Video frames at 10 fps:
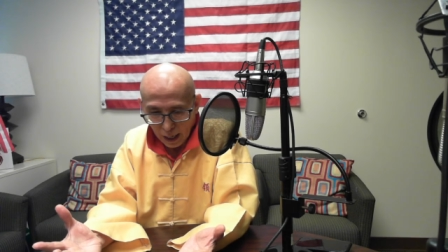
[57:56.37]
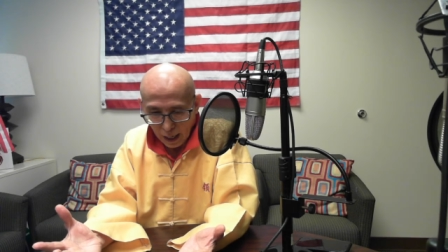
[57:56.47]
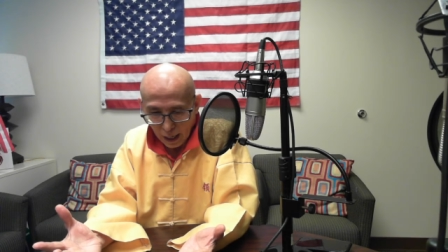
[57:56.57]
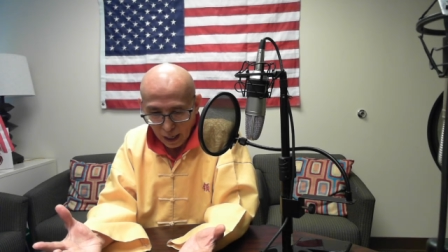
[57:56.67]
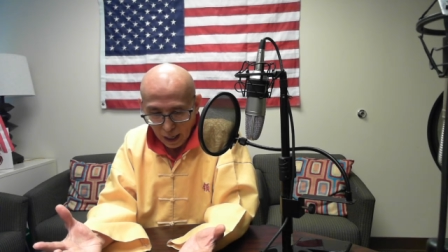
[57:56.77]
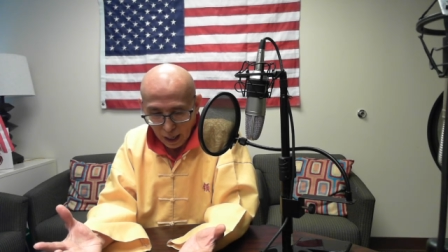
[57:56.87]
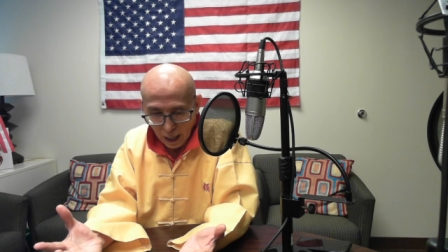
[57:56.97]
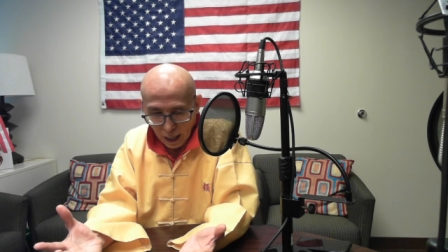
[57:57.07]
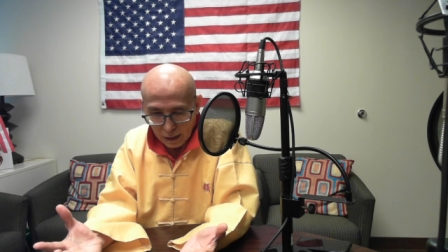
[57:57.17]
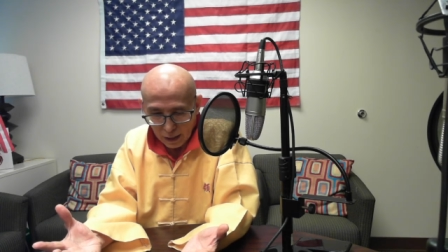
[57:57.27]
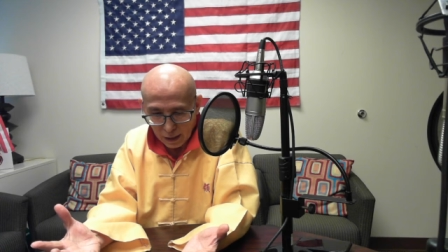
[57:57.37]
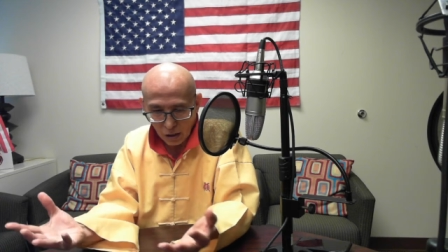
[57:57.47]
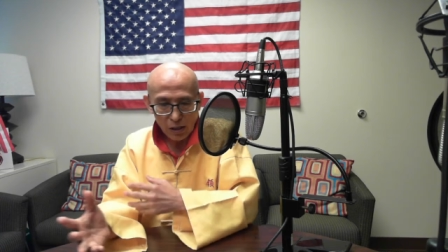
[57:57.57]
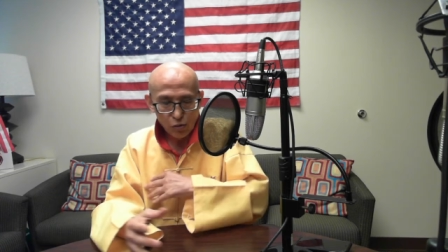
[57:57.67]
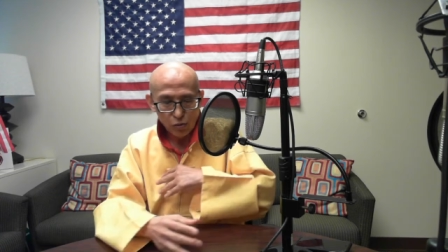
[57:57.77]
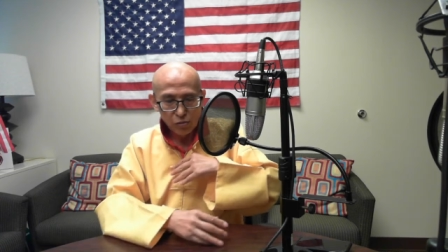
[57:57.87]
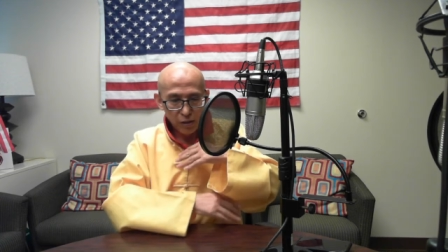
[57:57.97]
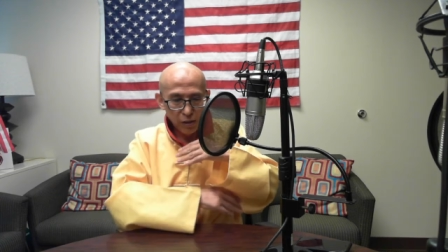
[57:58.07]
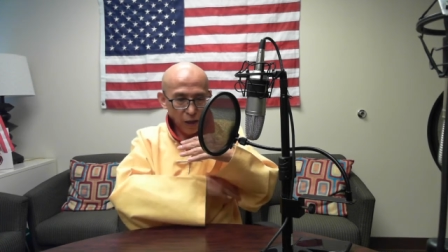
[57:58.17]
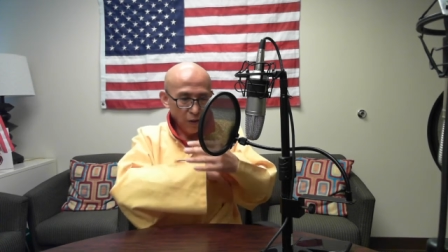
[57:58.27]
and she got into
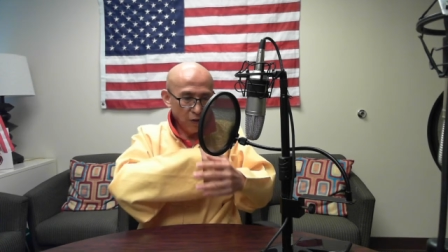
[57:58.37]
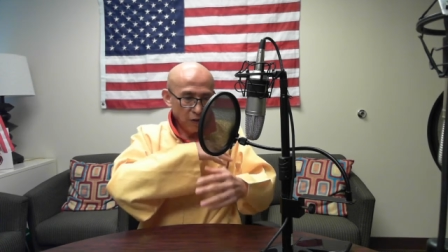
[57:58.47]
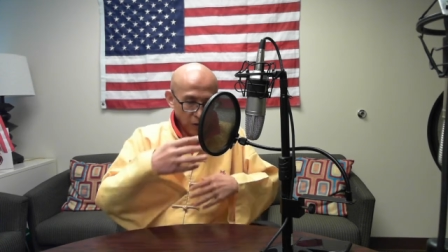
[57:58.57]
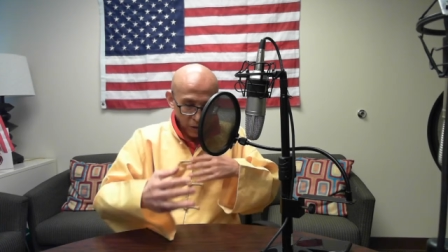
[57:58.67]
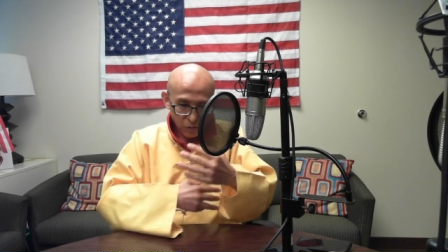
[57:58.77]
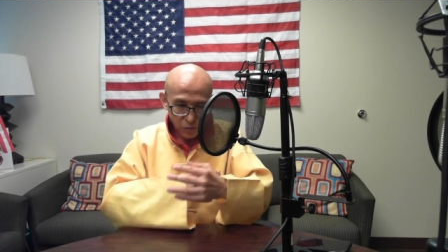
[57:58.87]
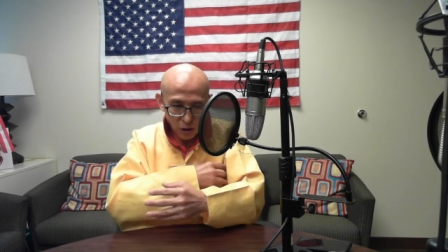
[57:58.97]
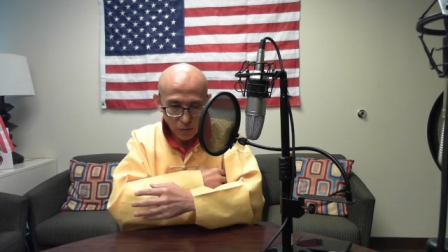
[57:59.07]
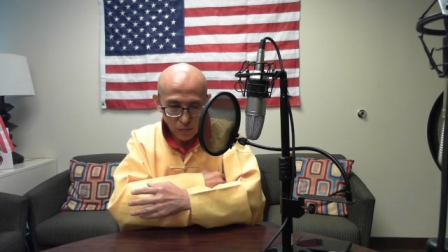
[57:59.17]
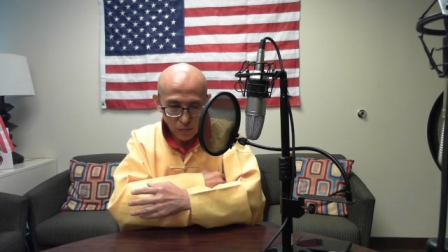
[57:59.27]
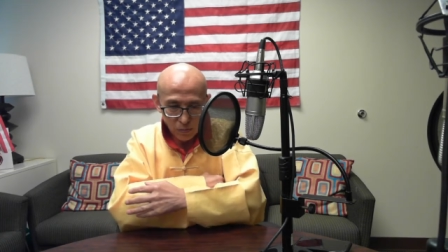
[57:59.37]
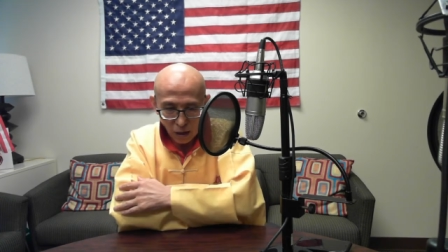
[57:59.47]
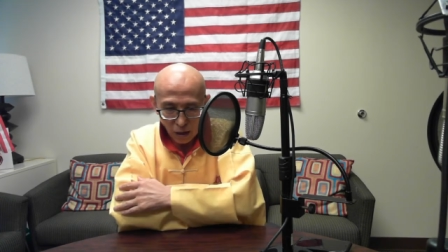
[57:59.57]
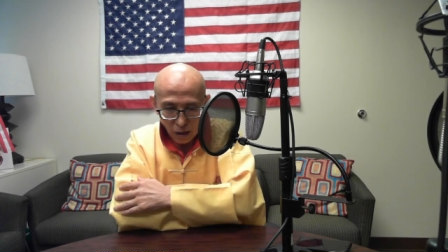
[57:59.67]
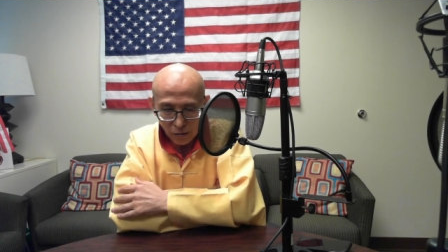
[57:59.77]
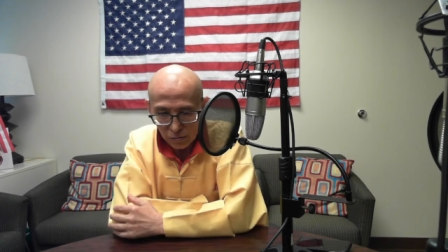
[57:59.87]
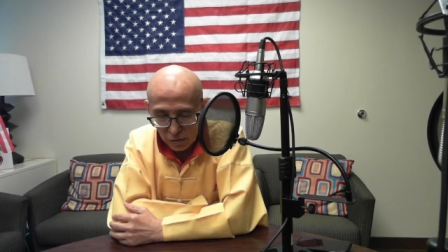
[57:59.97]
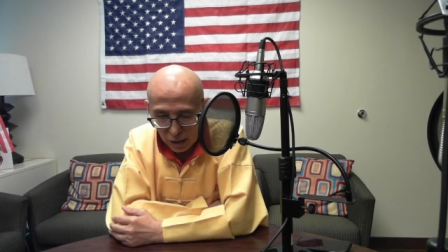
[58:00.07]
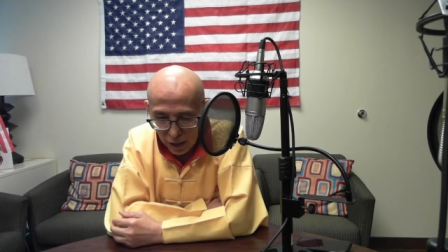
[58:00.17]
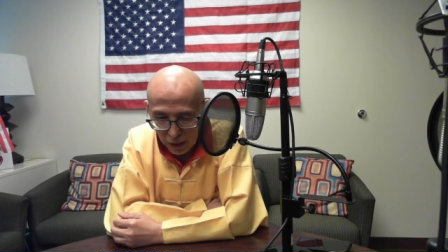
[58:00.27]
another realm of
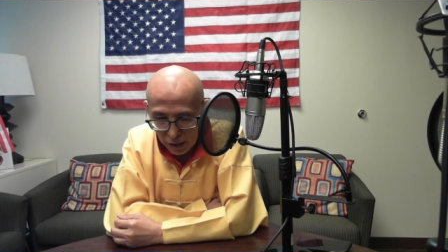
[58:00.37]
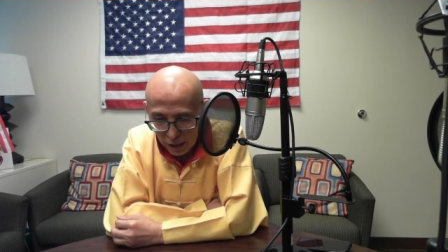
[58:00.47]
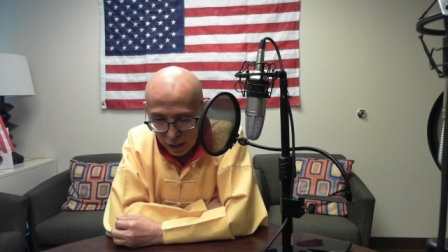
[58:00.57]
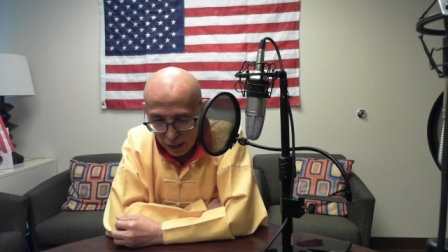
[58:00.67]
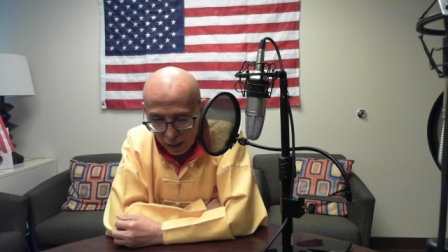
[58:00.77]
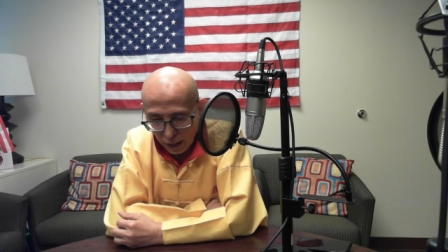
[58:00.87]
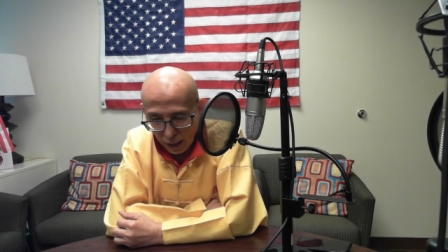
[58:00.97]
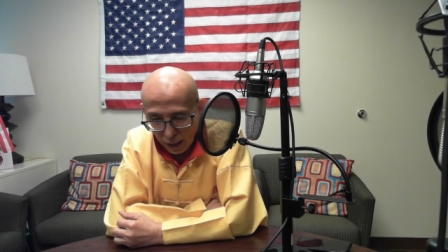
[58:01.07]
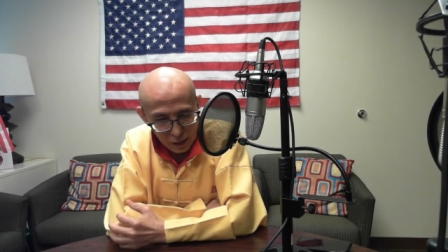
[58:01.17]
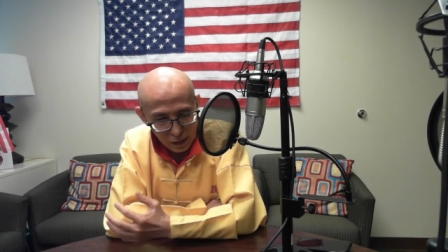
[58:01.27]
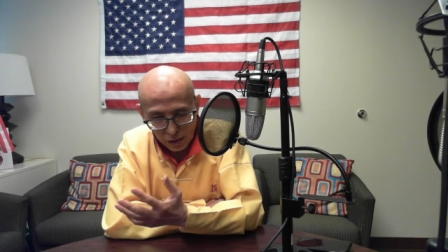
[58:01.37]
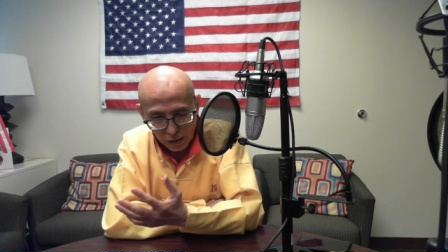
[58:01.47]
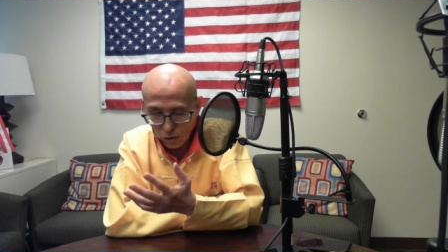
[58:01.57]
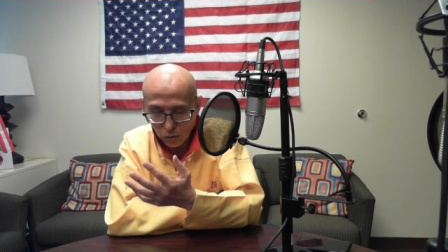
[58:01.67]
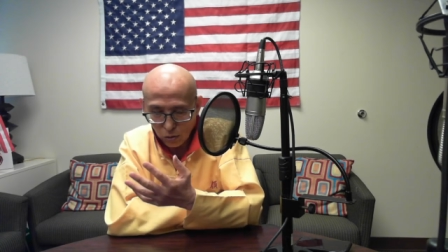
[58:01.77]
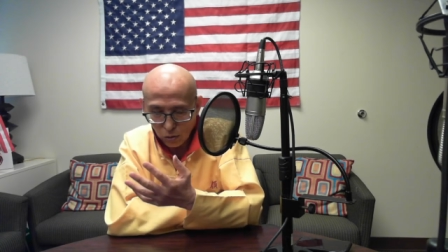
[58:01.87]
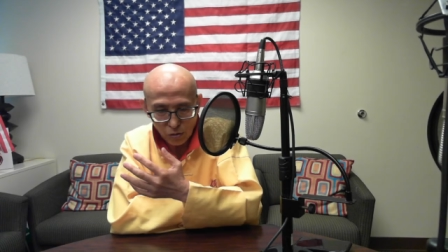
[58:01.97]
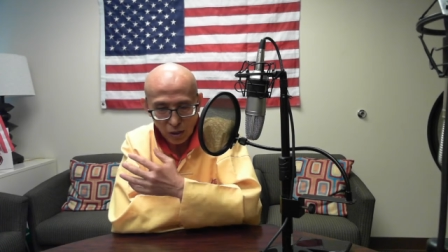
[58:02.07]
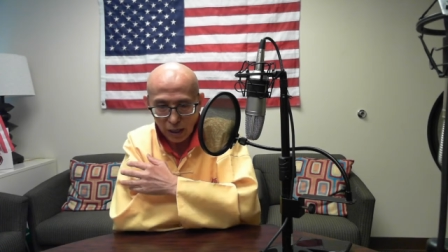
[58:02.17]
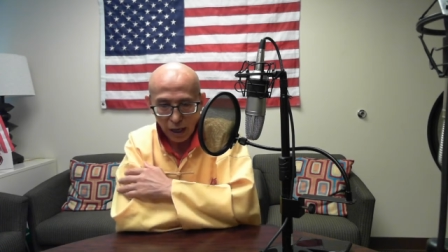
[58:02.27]
living, and she's totally
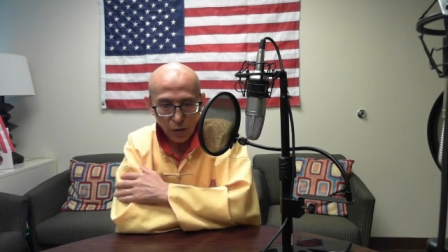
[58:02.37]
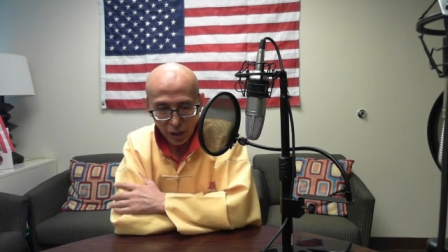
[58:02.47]
healthy.